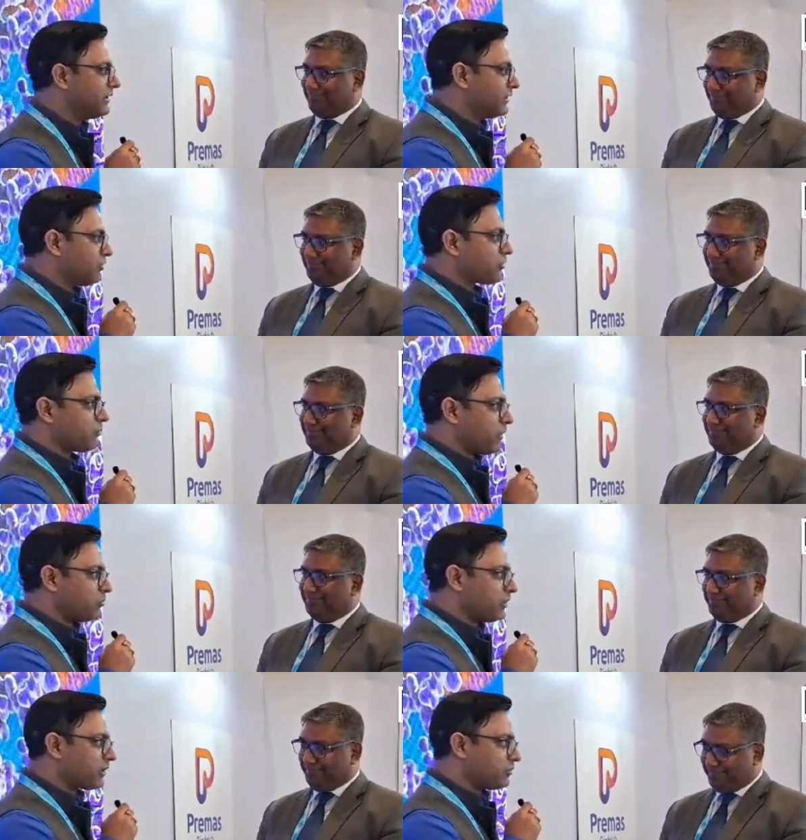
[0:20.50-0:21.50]
Speaker 1: Dr.
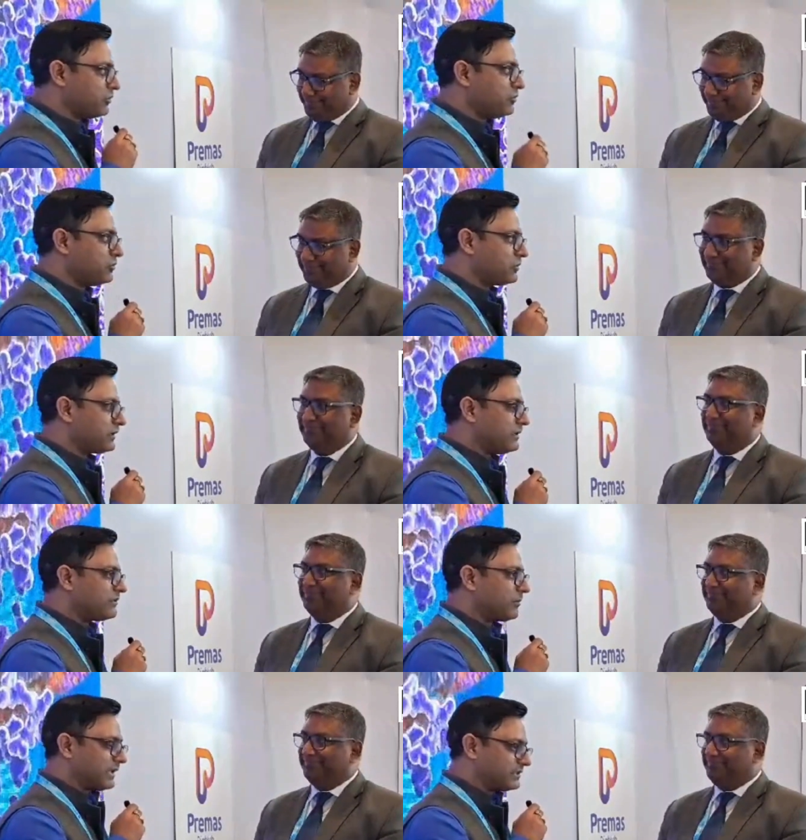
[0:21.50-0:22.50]
Prabuddha Kundu. He's
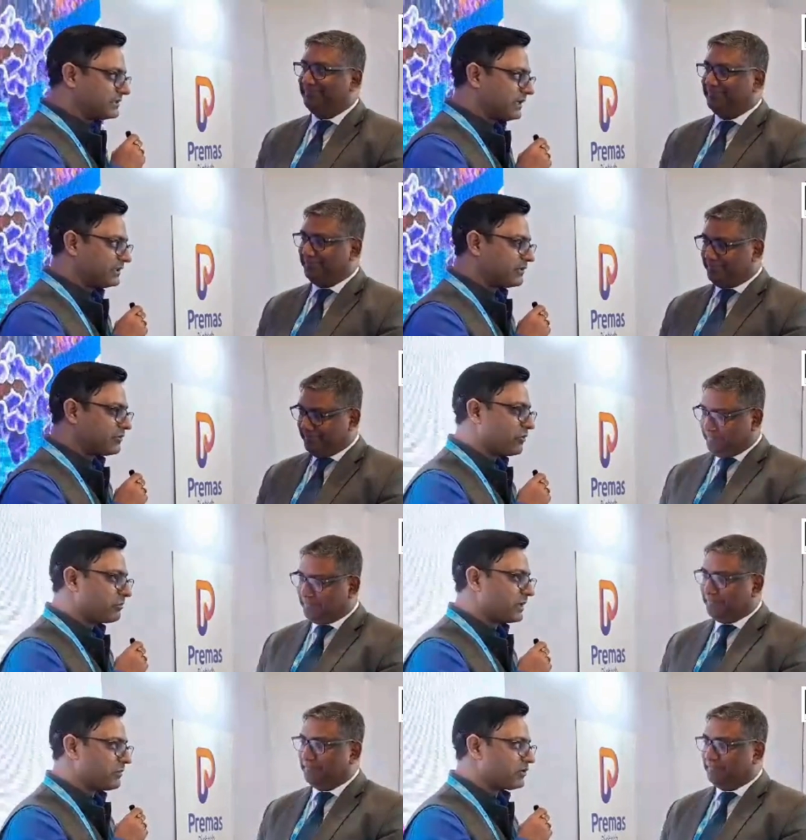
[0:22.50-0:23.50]
the Managing Director of
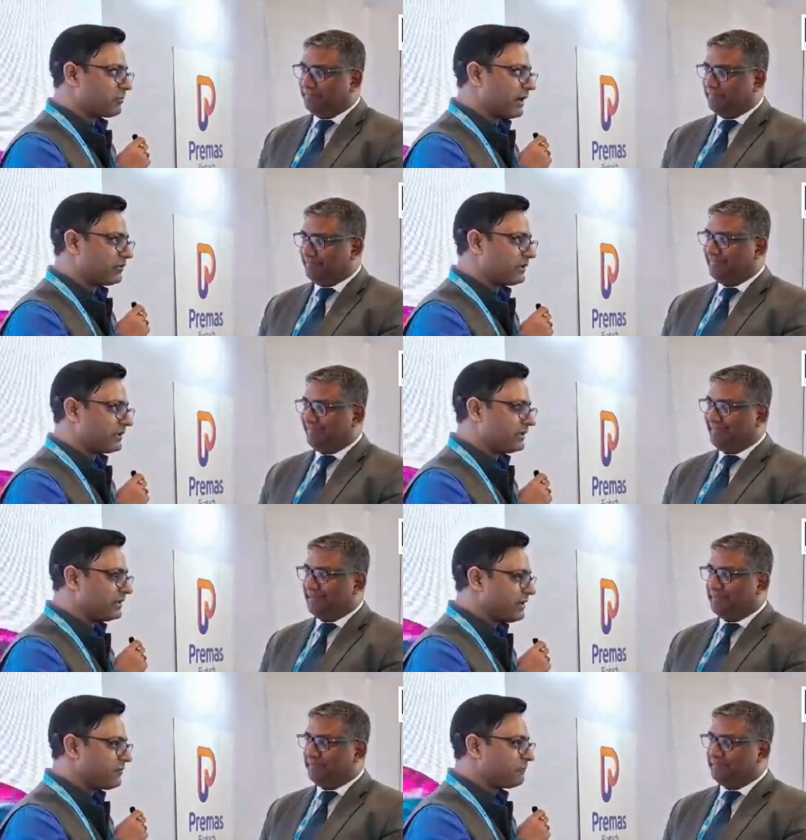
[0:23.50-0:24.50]
Premas Biotech
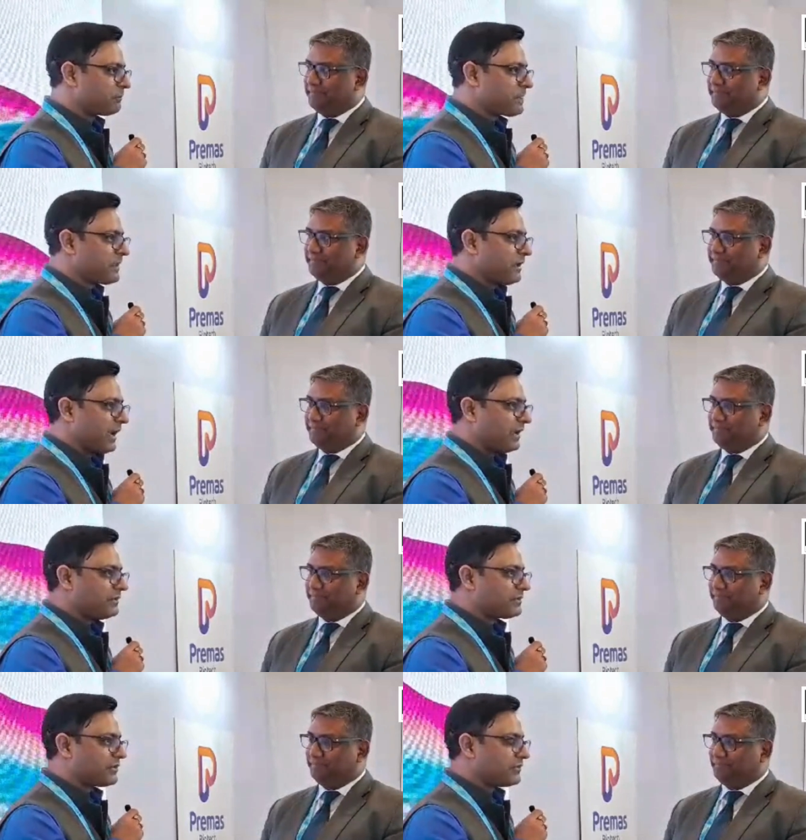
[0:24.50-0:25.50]
India, and
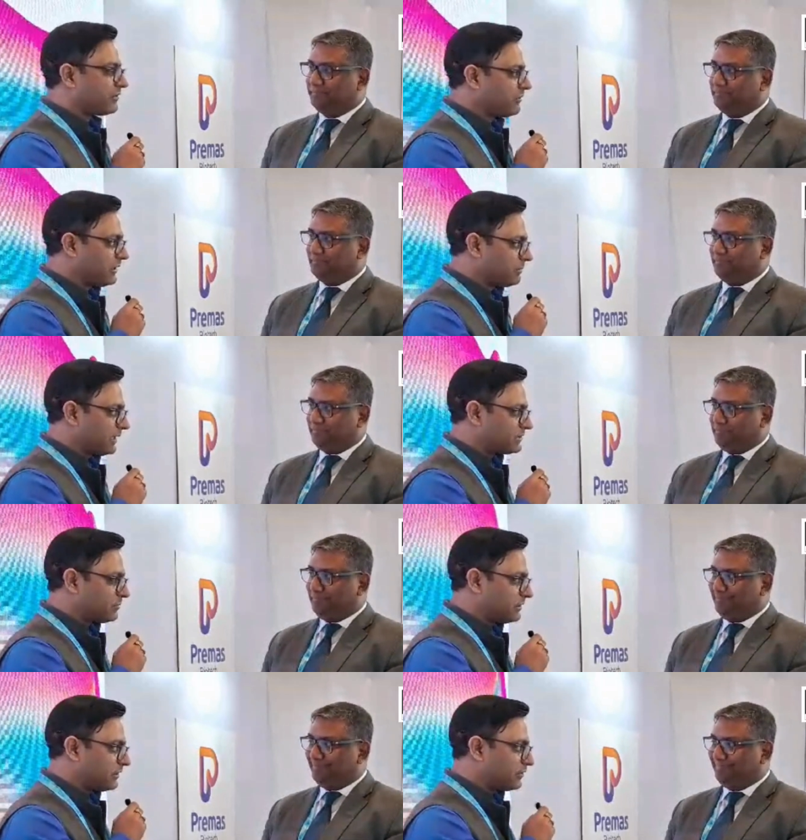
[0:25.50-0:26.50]
sir, it's a very pleasure
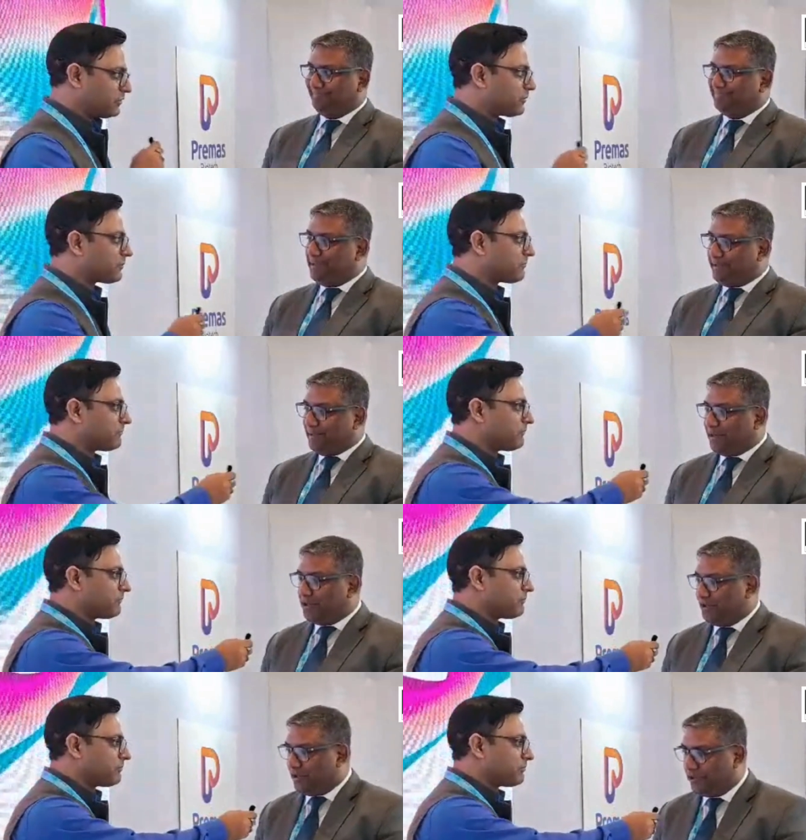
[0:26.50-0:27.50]
meeting
Speaker 2: you. Thank
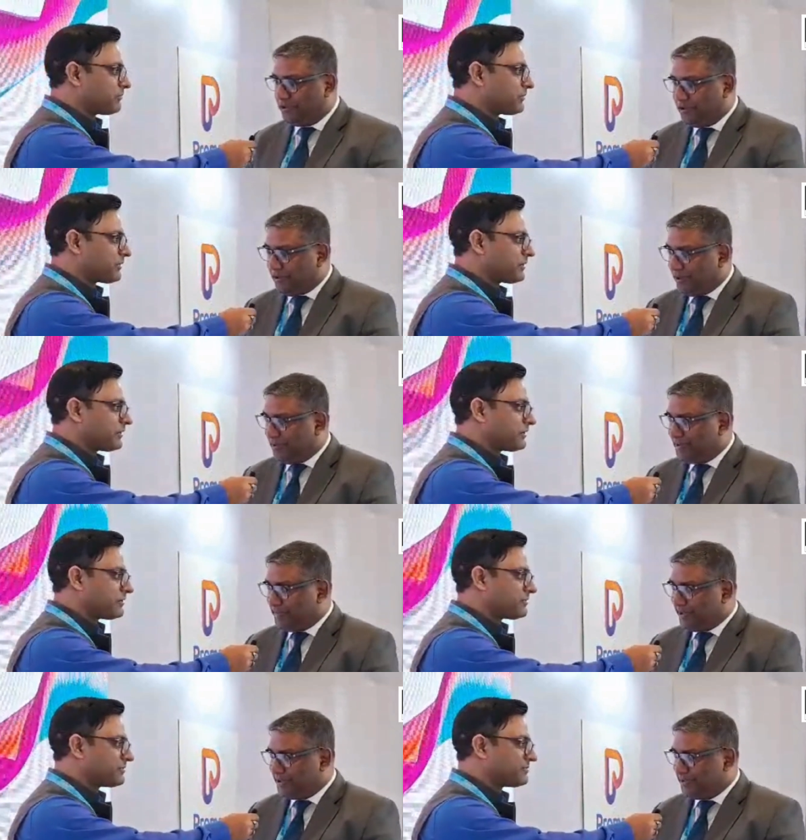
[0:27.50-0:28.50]
you, Rahul. Always a
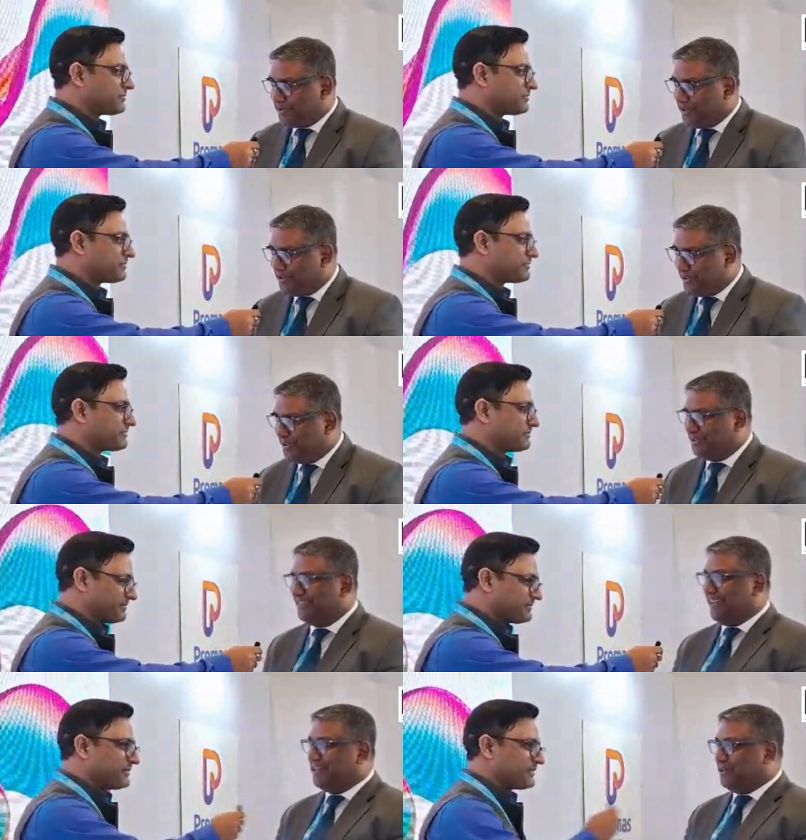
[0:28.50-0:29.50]
pleasure talking to you.
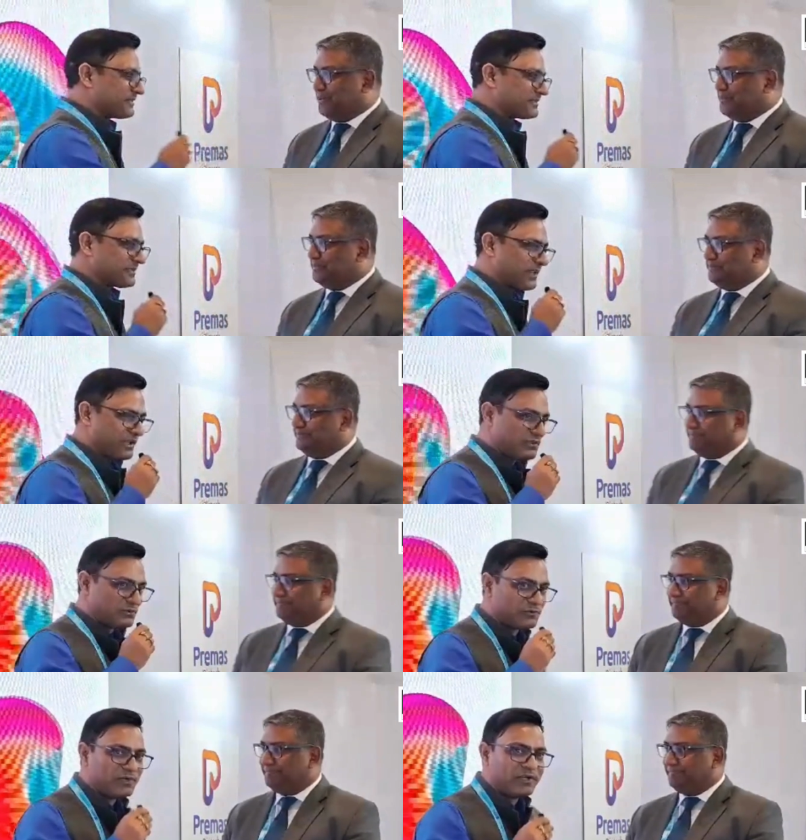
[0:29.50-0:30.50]
Thank you. Thank
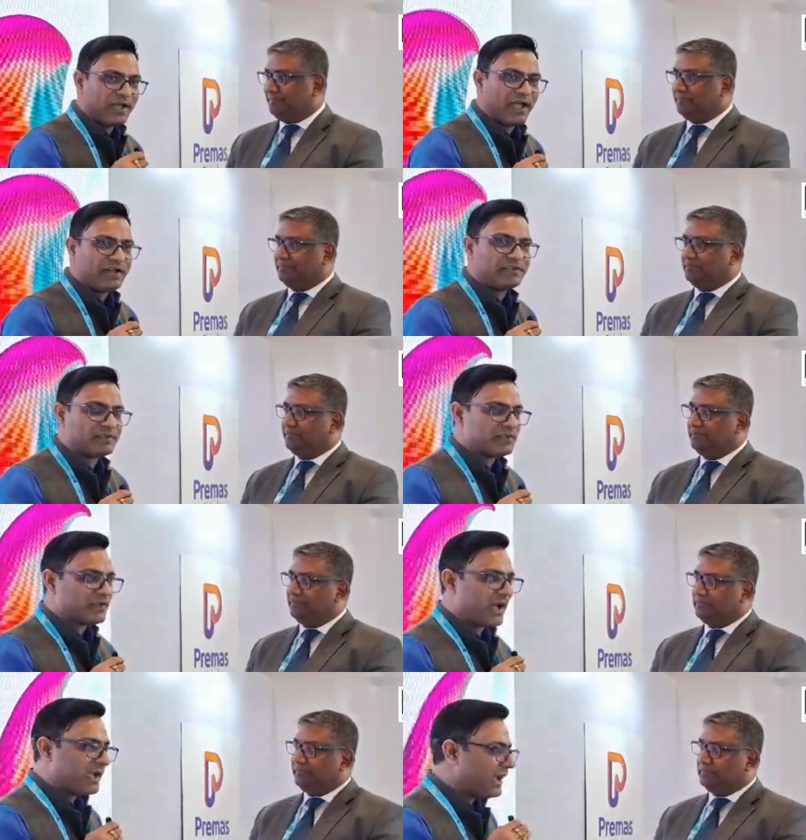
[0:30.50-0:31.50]
you.
Speaker 1: And
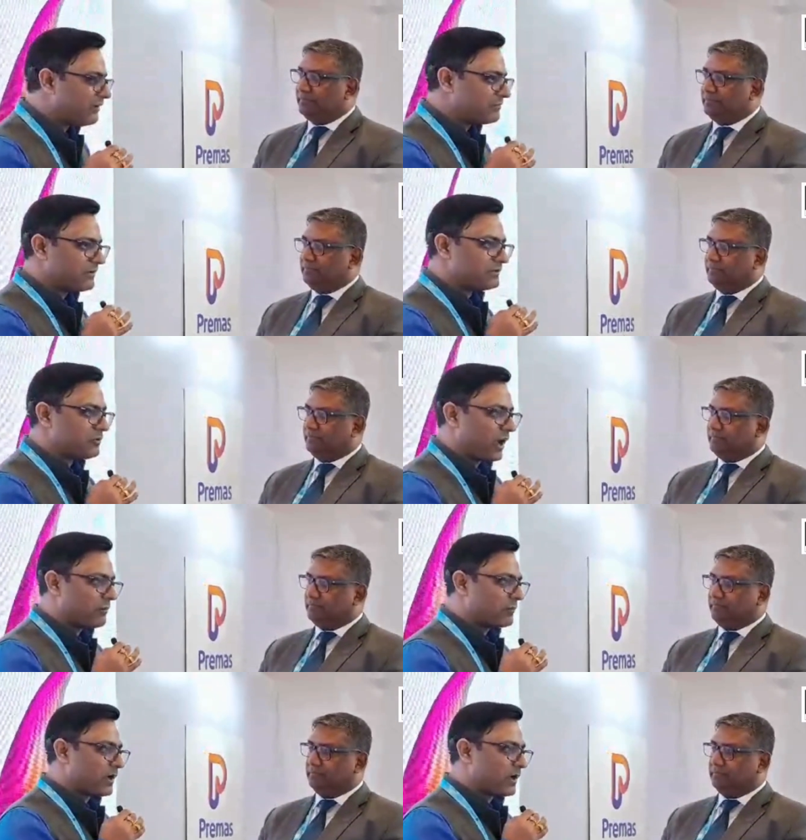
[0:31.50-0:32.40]
I have, I'm